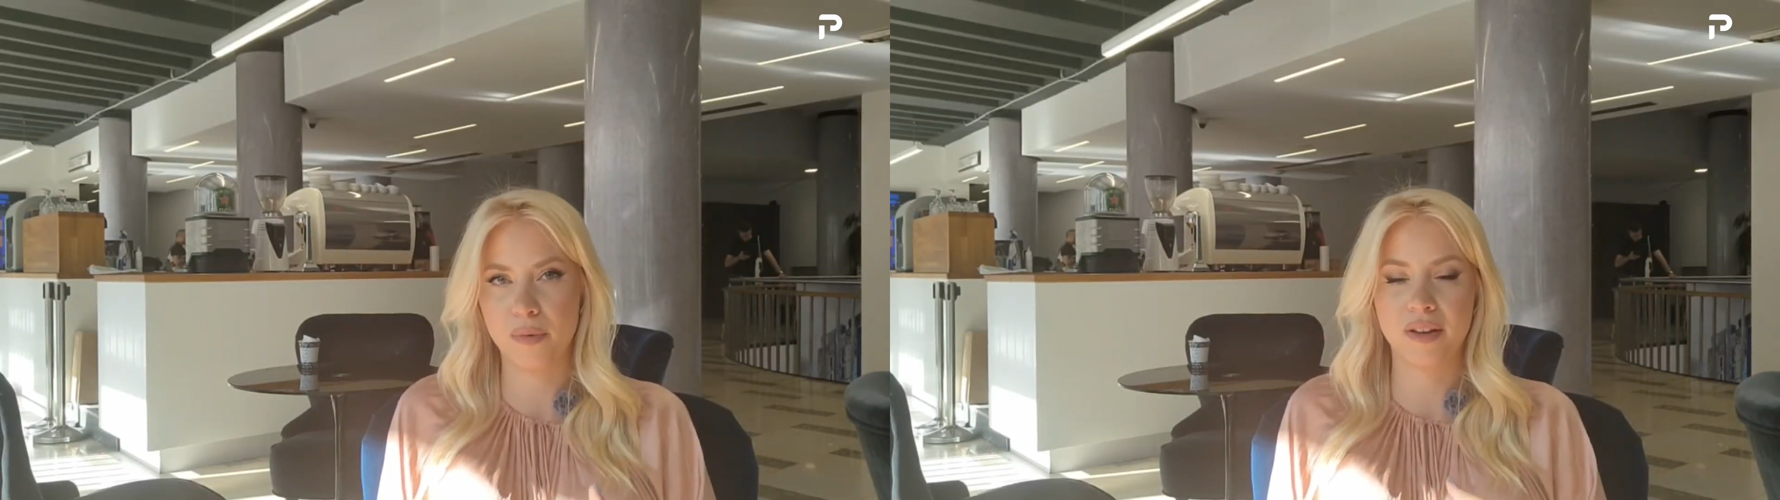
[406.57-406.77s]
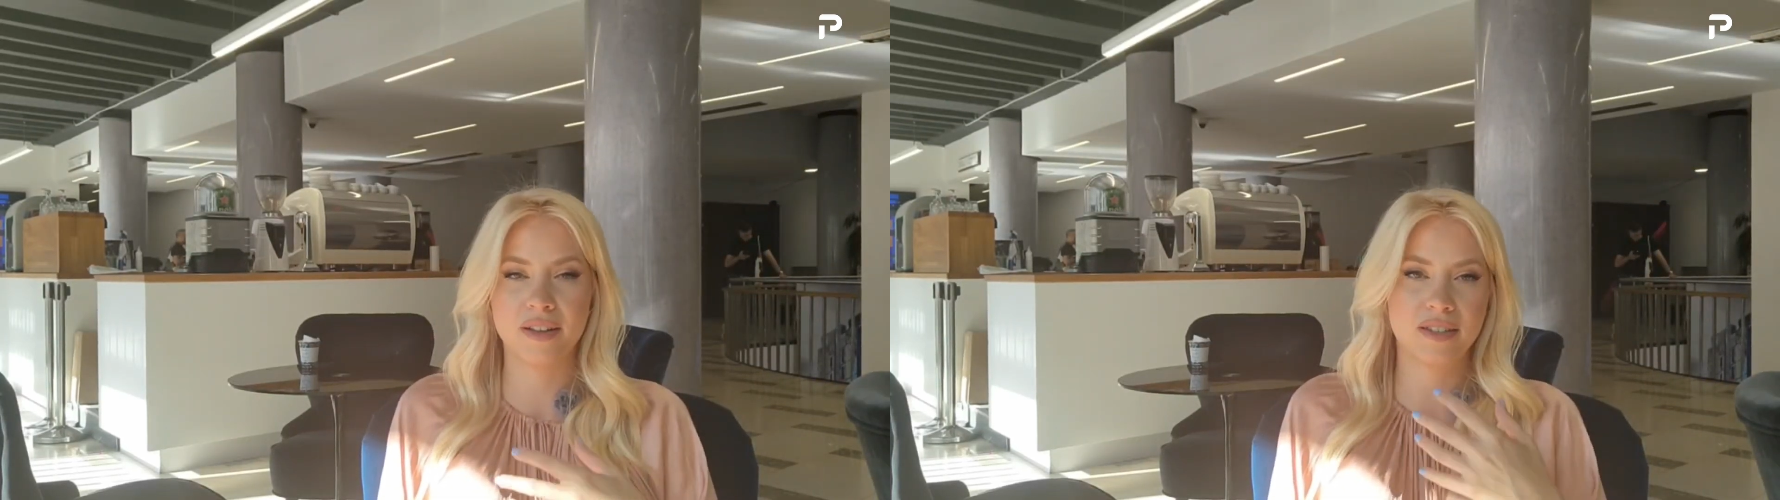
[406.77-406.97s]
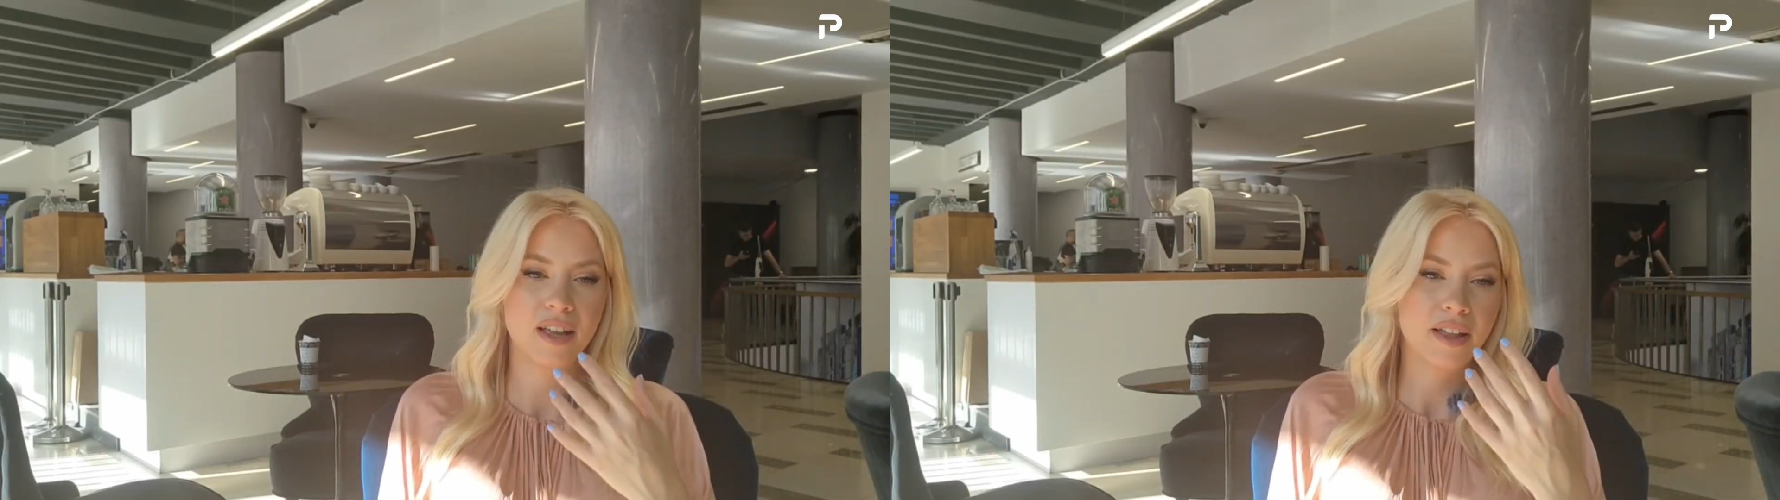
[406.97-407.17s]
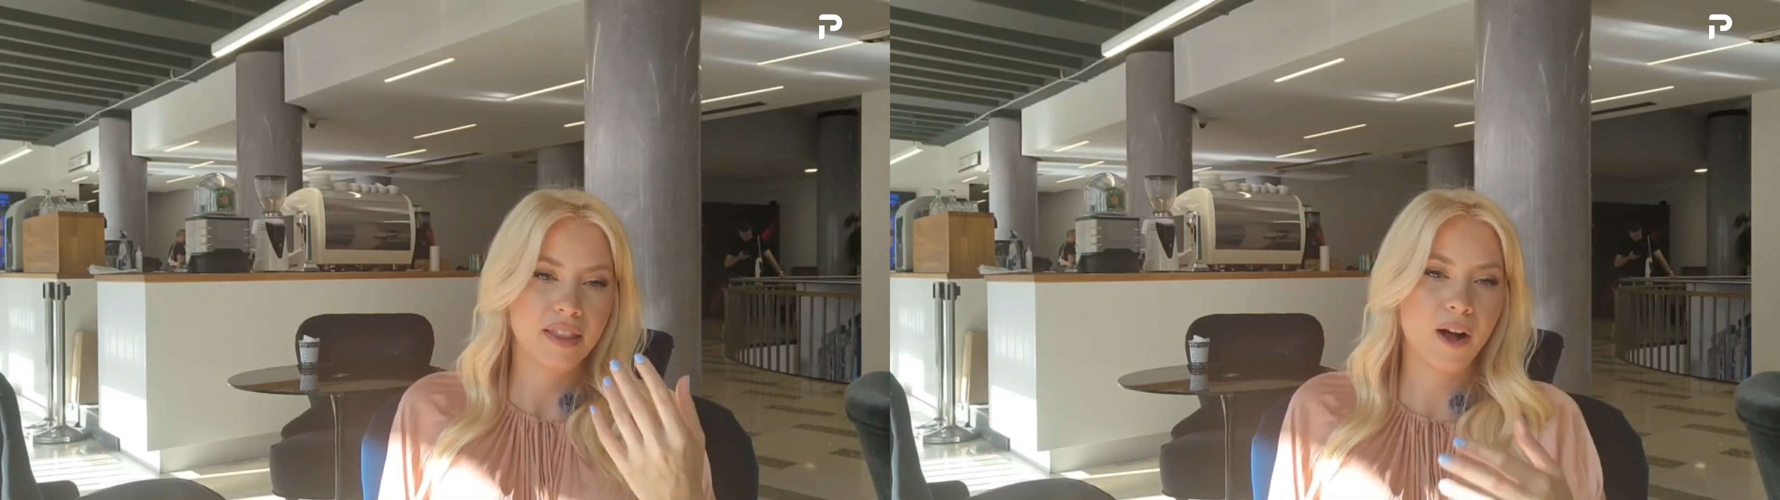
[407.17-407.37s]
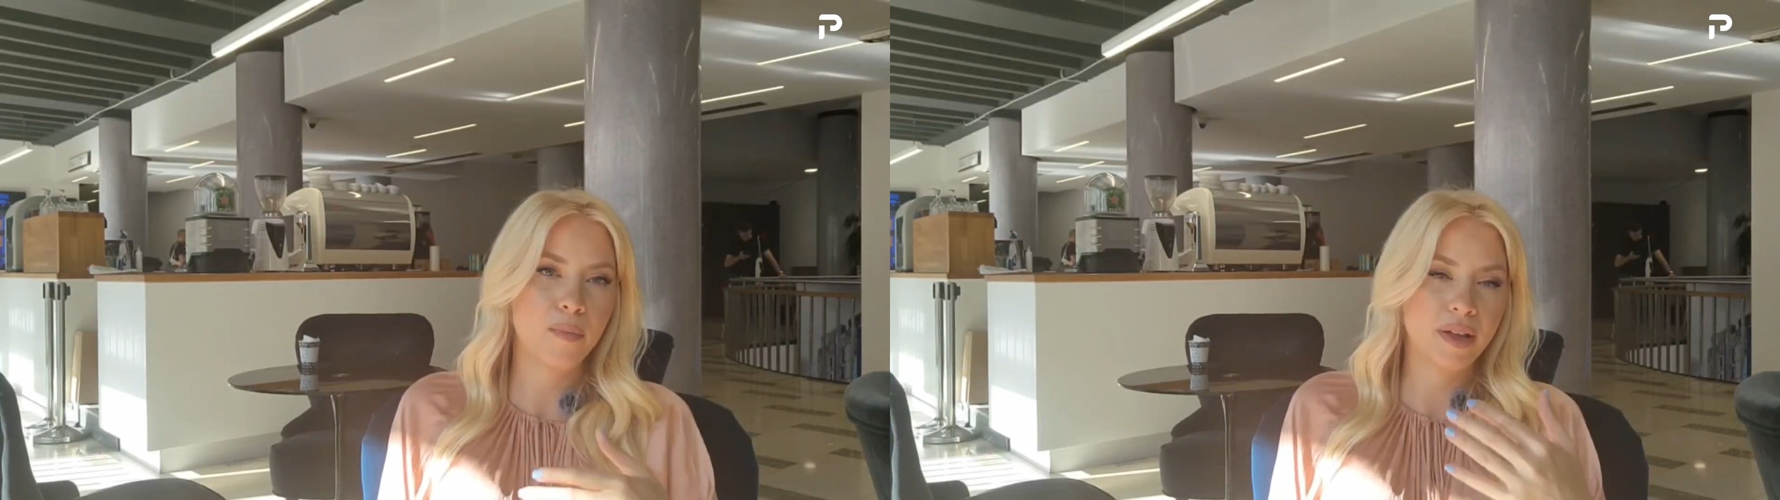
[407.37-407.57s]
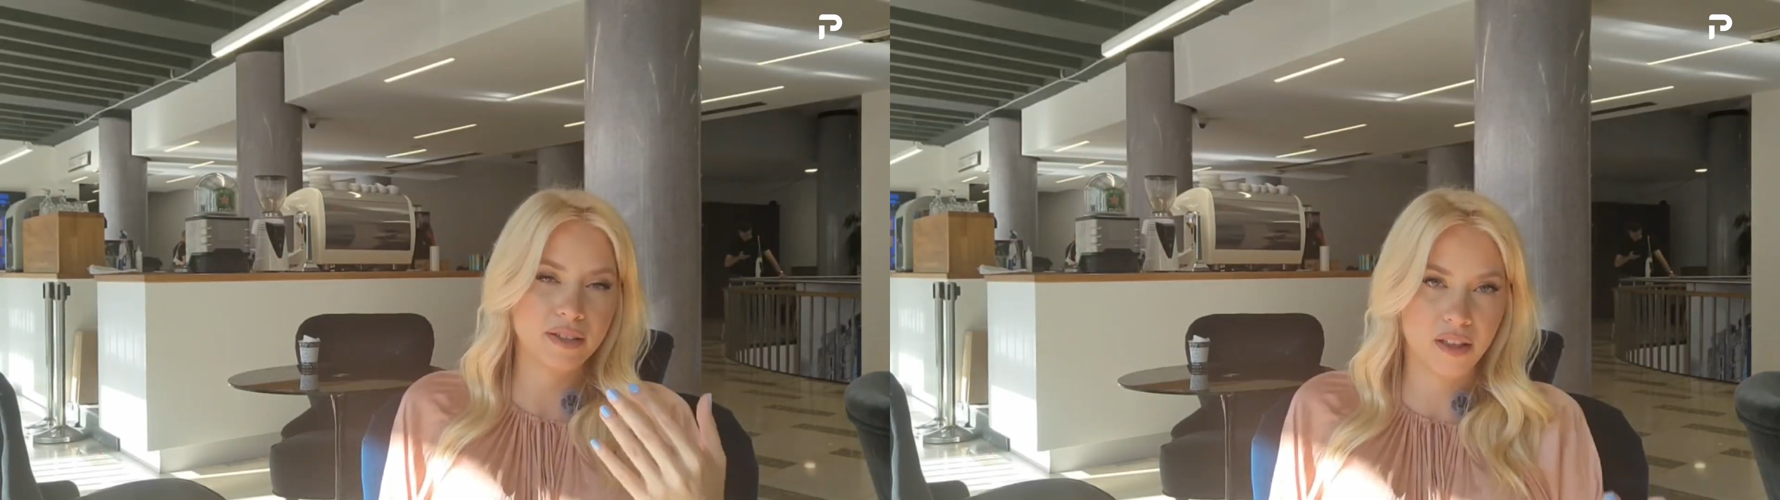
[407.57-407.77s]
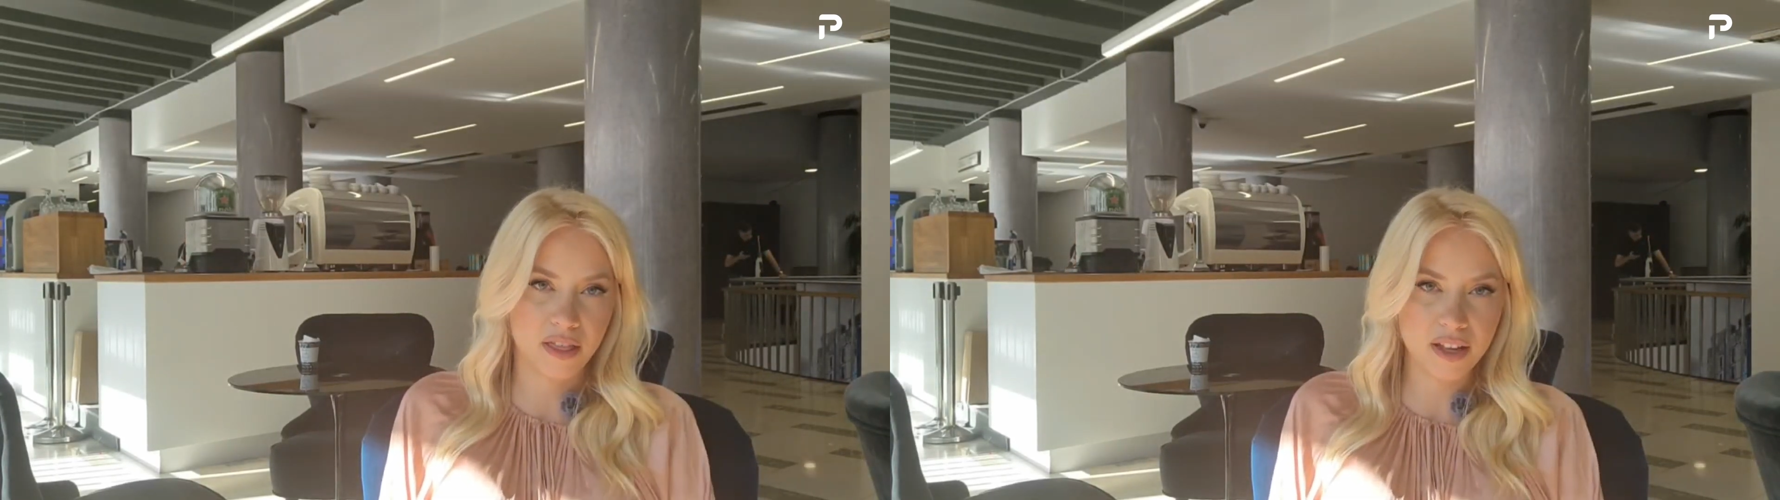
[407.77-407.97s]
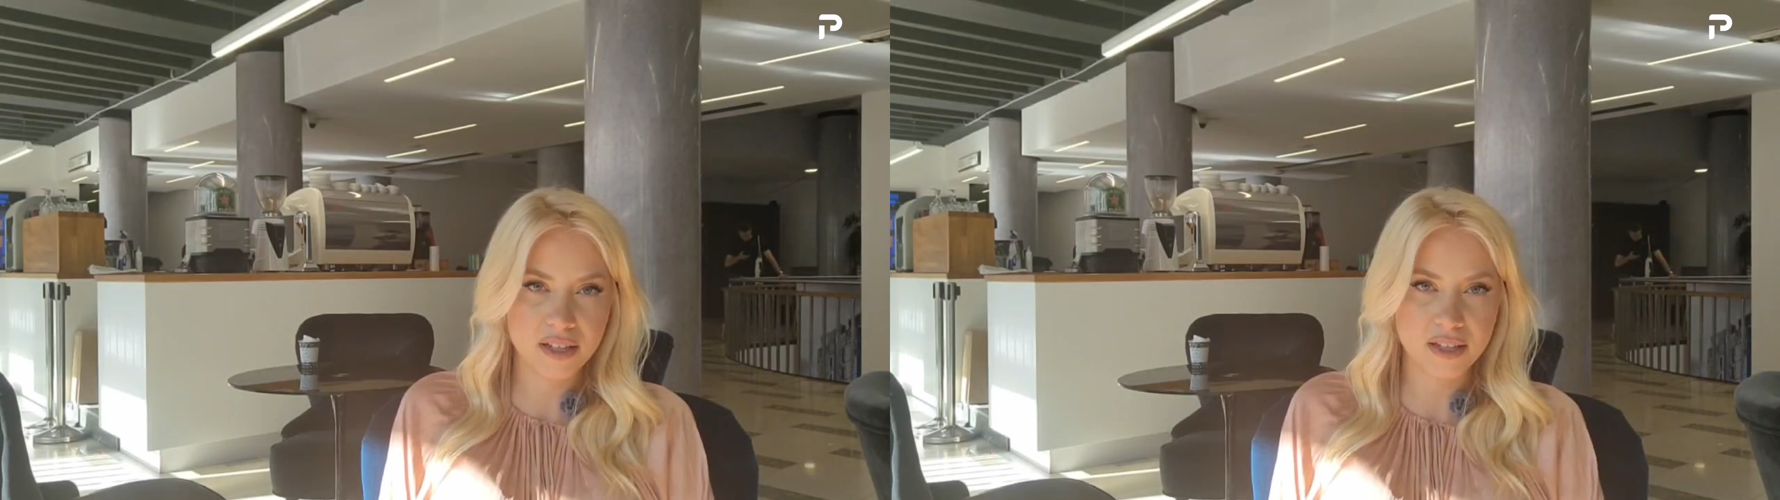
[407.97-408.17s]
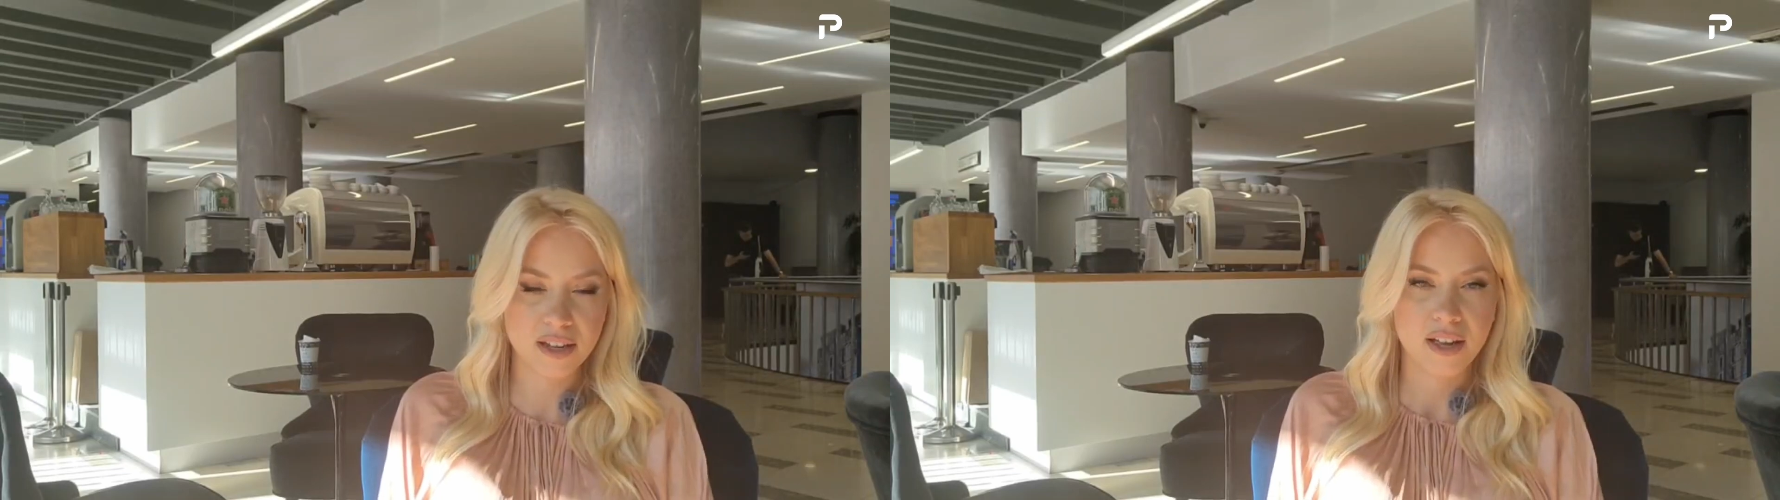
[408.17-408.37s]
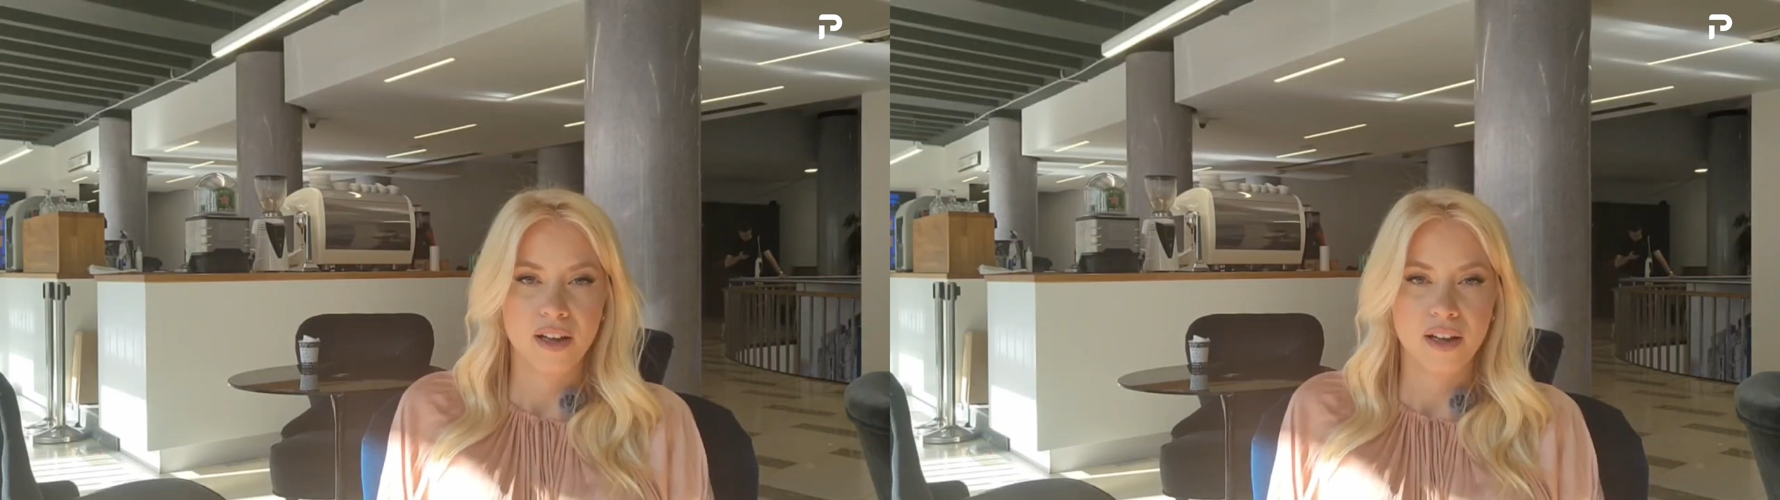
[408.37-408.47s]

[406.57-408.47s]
Because now, based on this,